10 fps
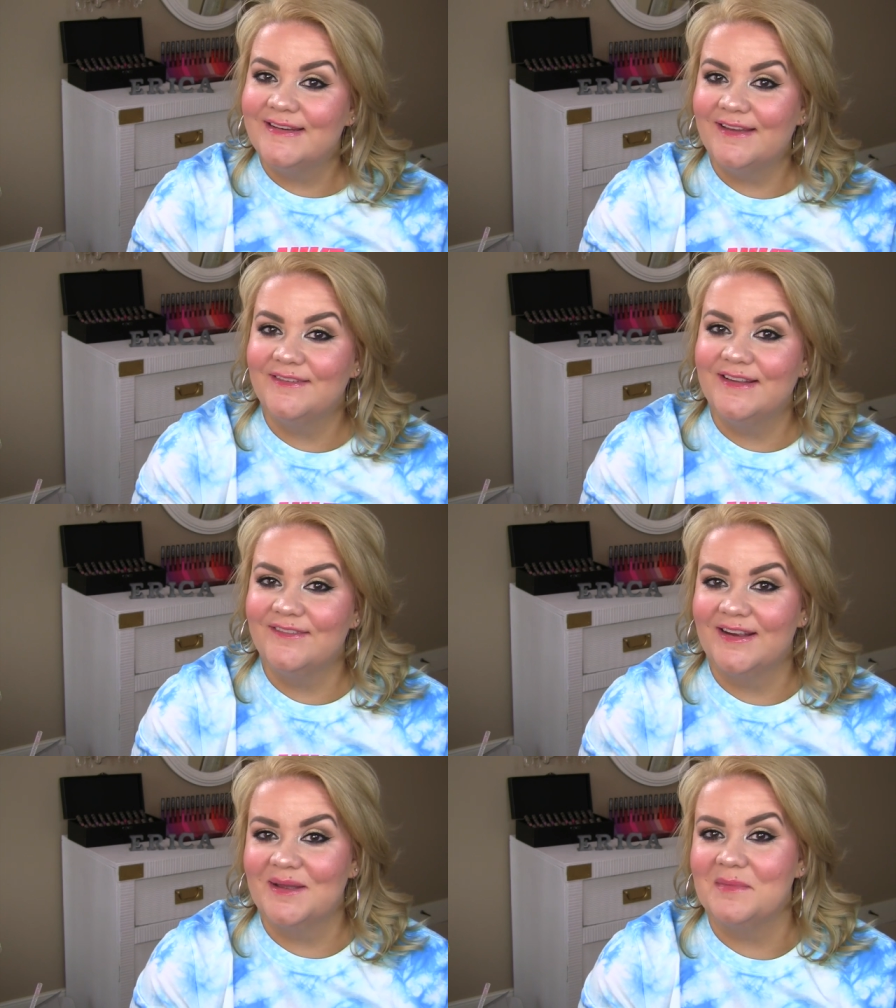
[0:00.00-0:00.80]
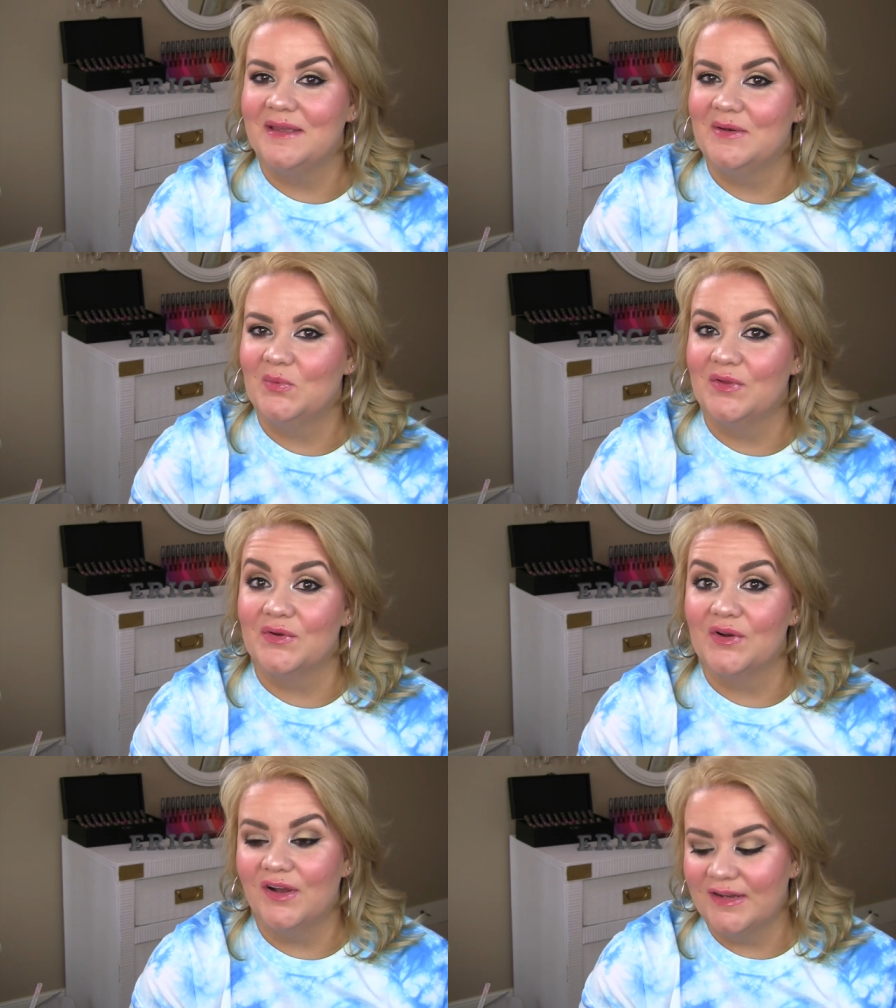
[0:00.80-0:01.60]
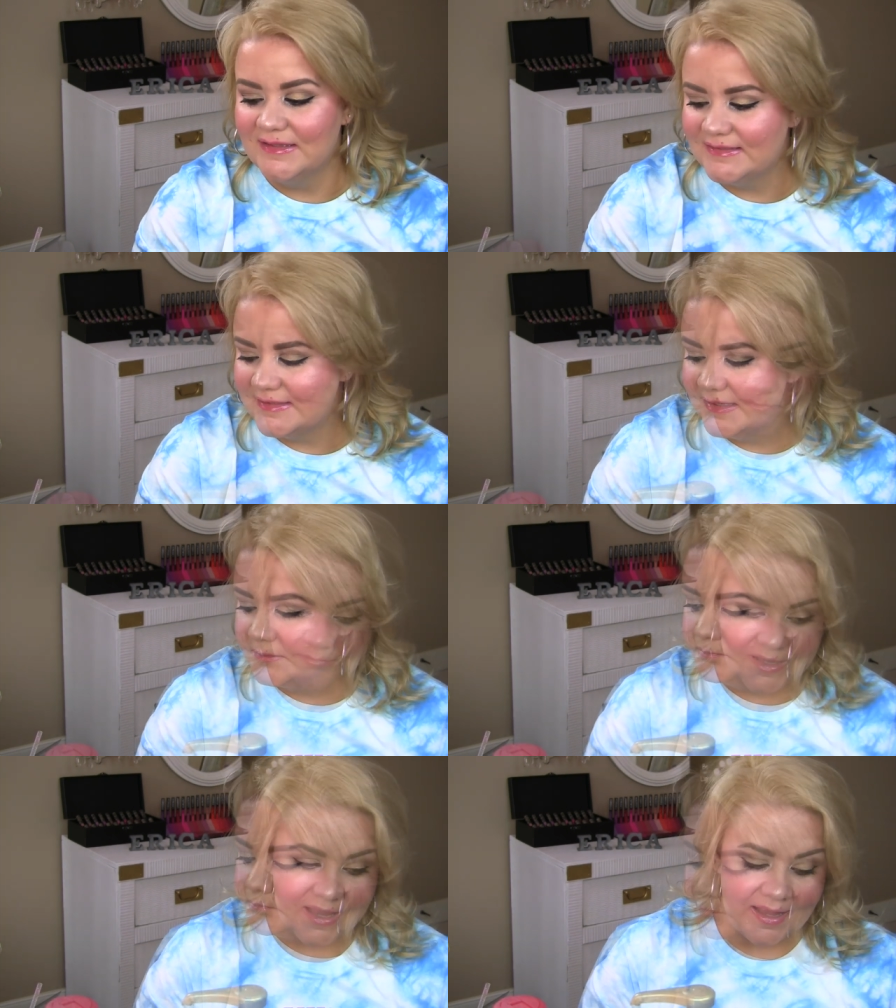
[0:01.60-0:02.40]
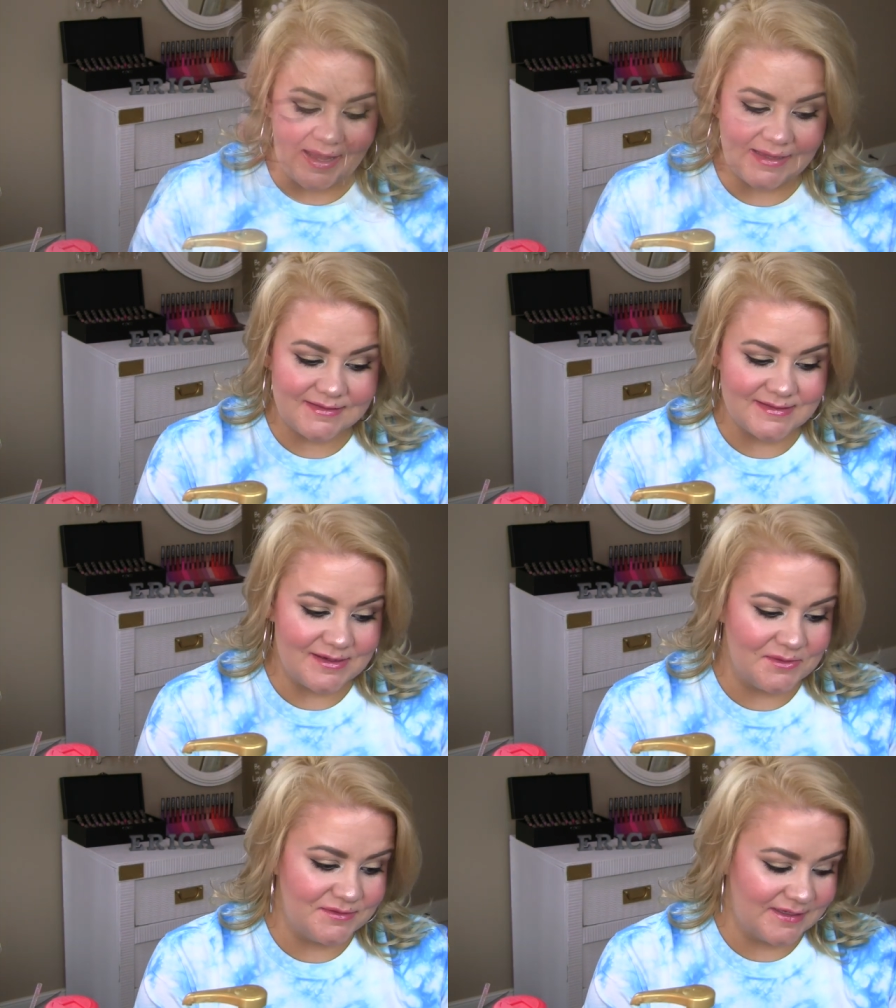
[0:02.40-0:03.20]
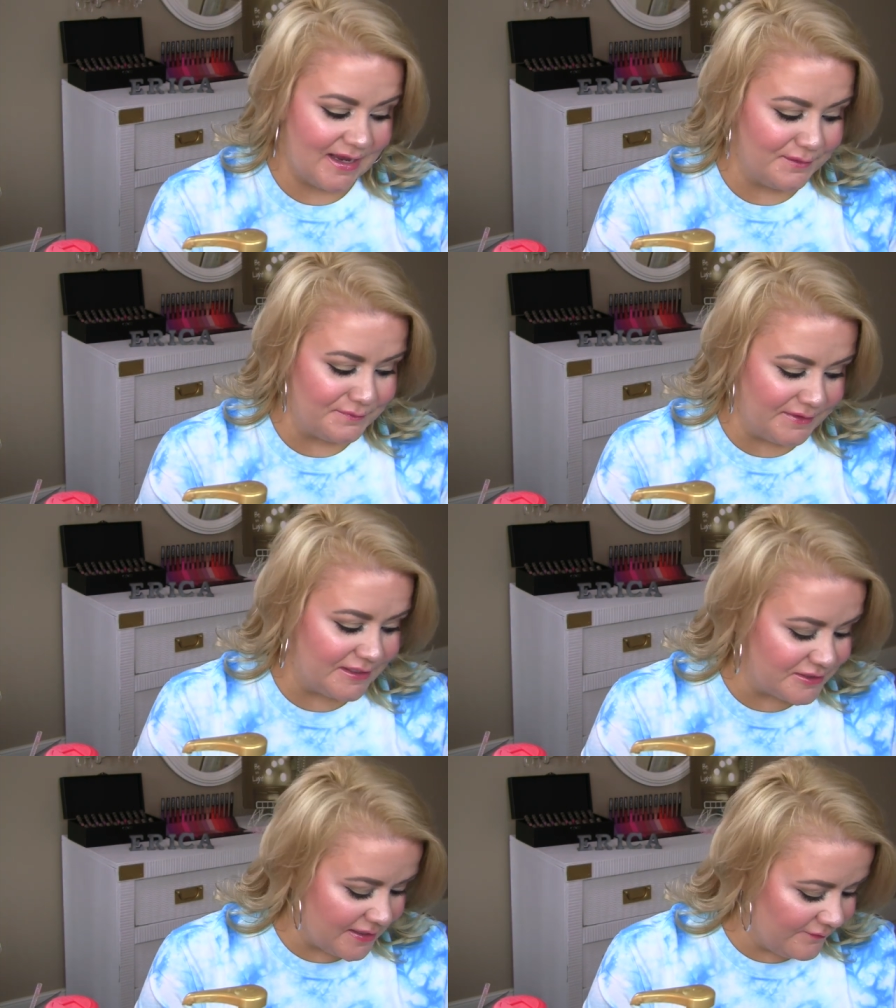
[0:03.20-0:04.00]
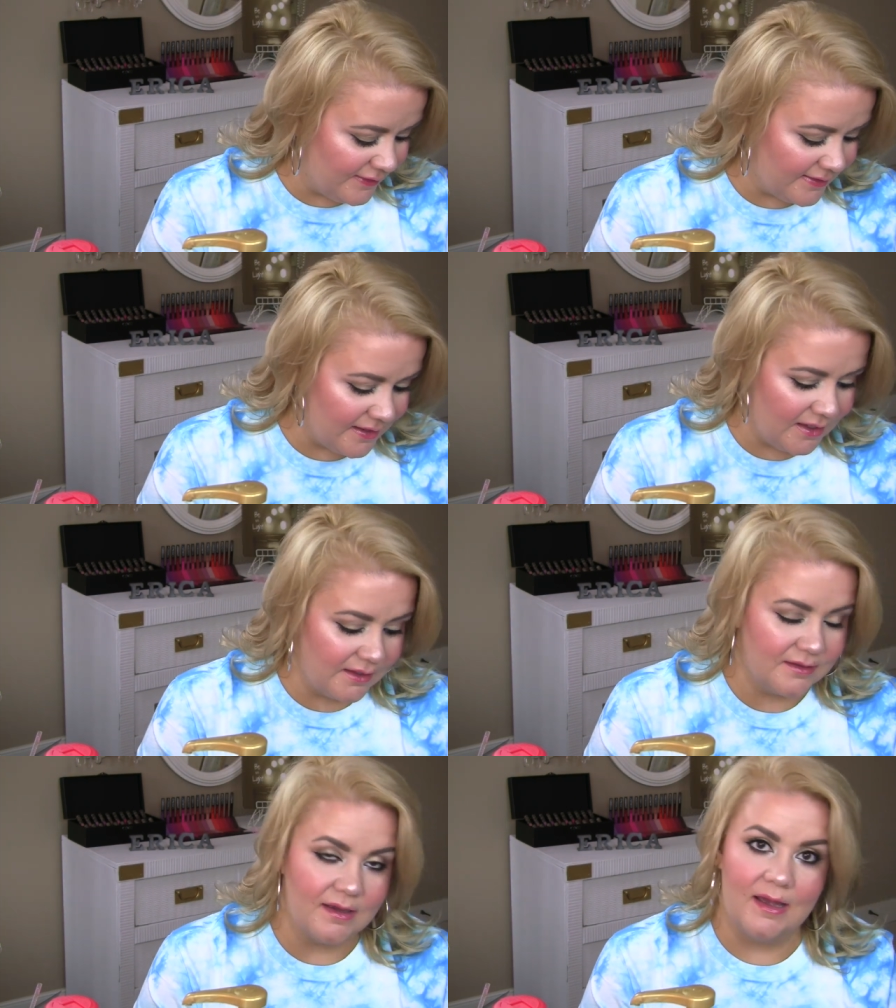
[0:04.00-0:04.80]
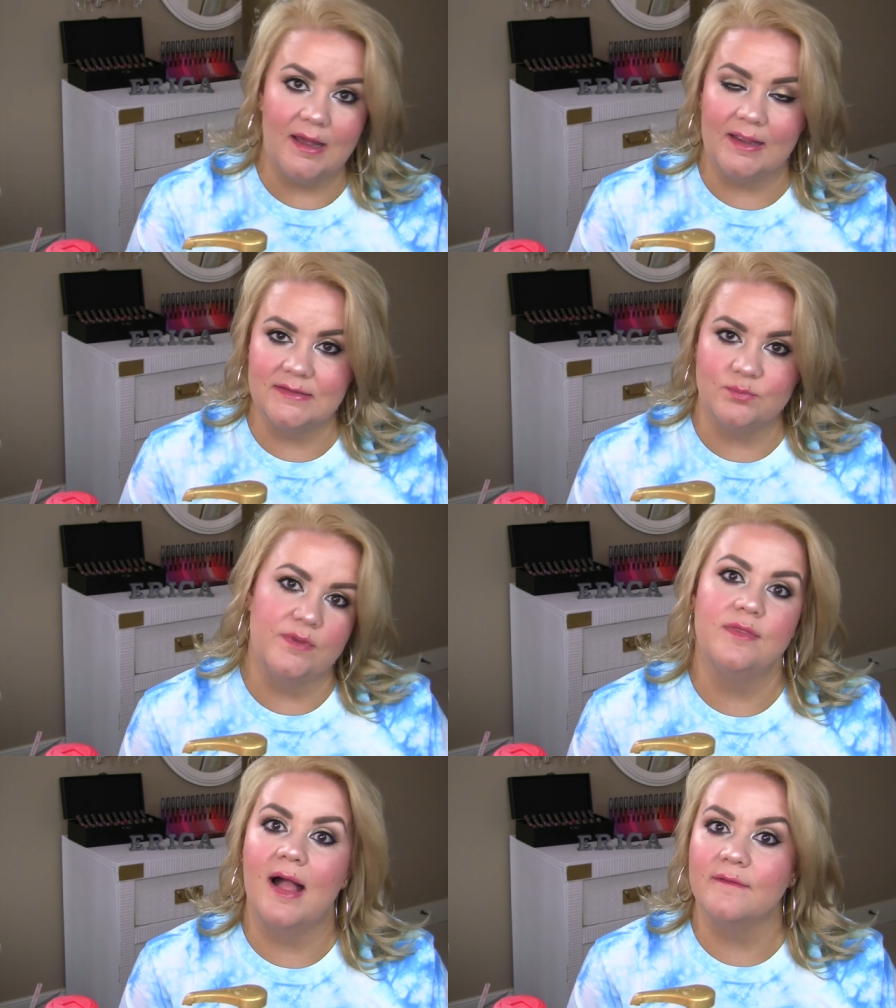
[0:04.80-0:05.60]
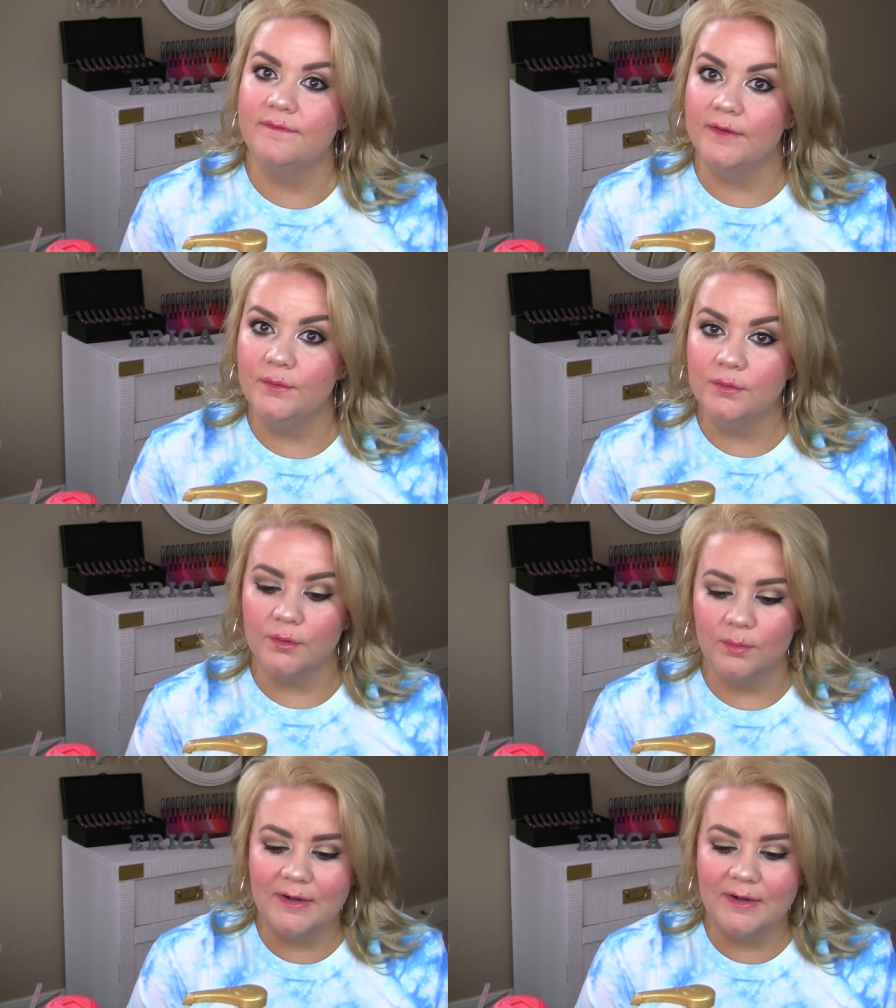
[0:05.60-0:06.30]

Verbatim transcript: definitely recommend for the Crawdads Sing. And so to kind of finish everything I guess with like food or